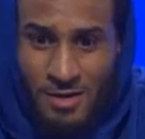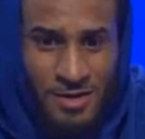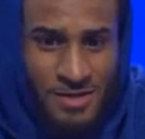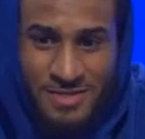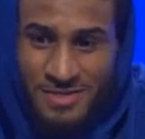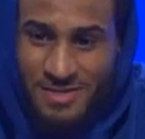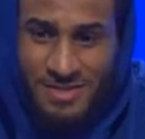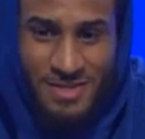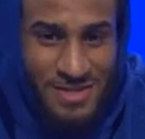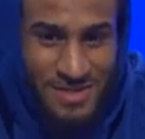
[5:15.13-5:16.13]
Uh,
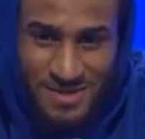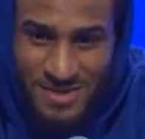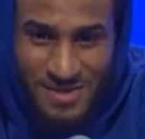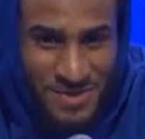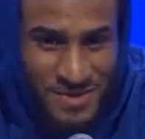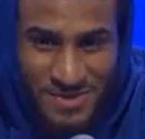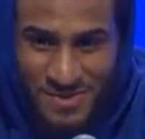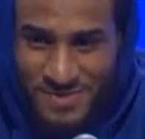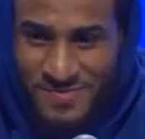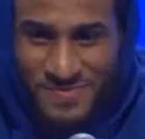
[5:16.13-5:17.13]
it's it's
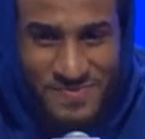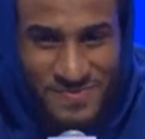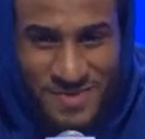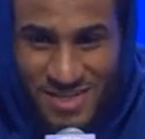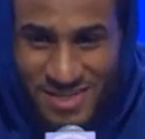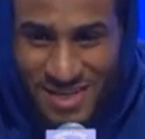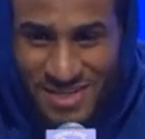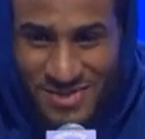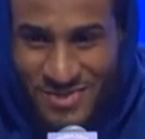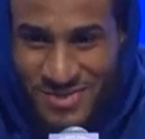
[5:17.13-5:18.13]
uh,
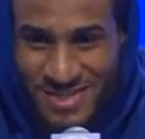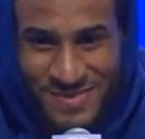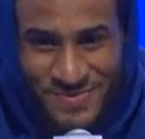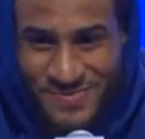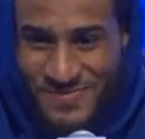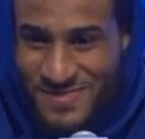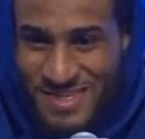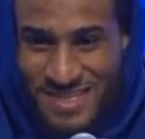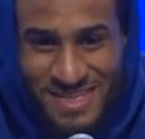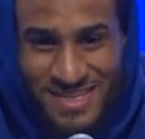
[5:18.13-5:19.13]
educational. Um,
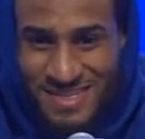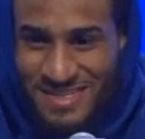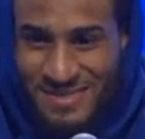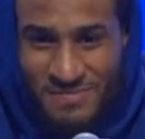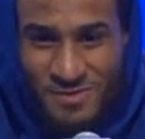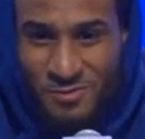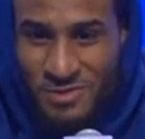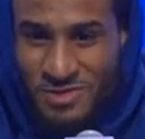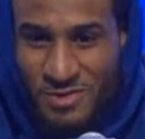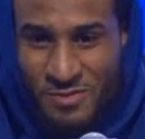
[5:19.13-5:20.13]
he's filled
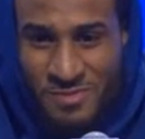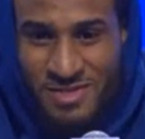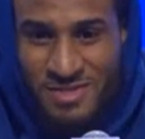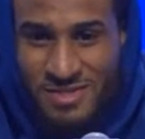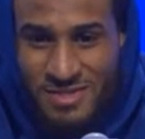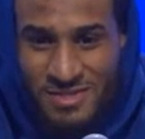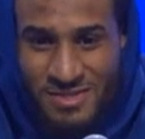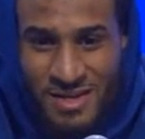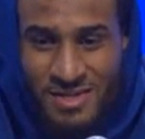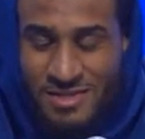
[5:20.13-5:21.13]
with so much
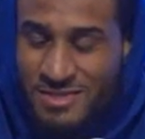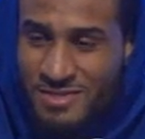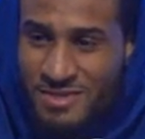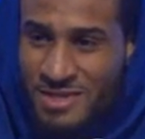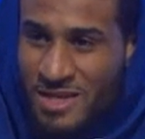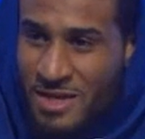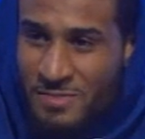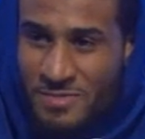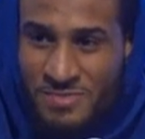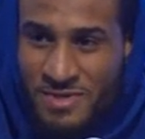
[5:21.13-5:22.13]
knowledge of the
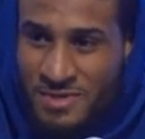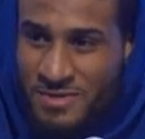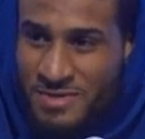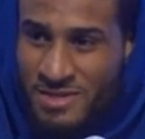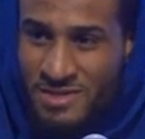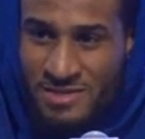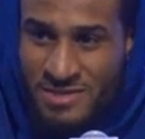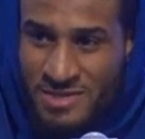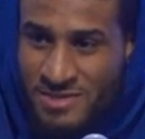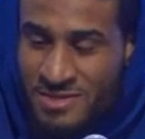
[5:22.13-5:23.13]
game. He's been here his 18th
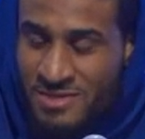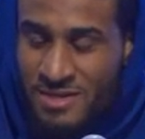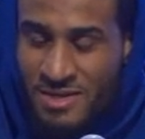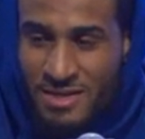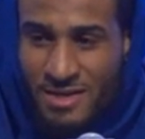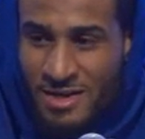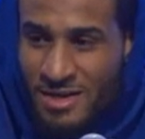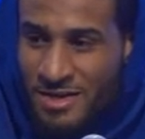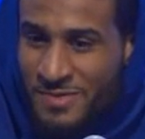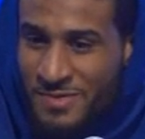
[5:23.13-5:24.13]
season.
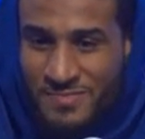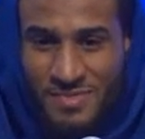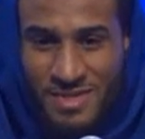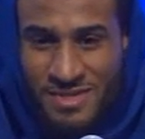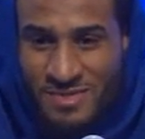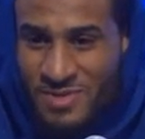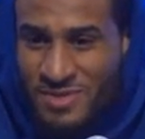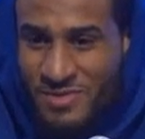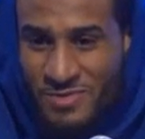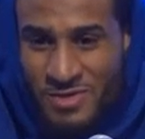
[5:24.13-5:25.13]
Um, he's
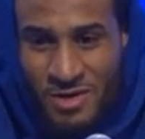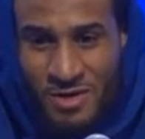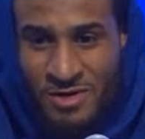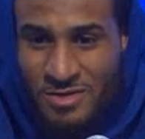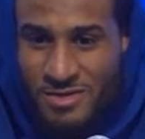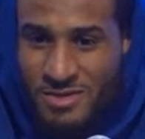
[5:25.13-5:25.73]
been through it all.